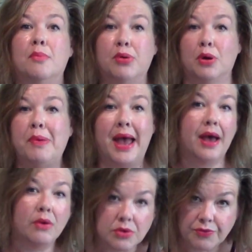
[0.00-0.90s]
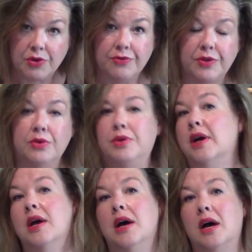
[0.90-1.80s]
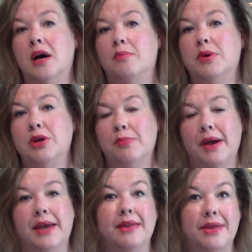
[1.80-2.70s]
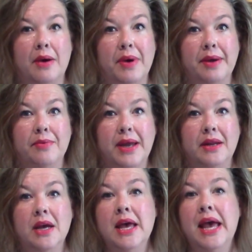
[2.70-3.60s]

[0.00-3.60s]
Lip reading: per pound for food when you're buying it that way, right?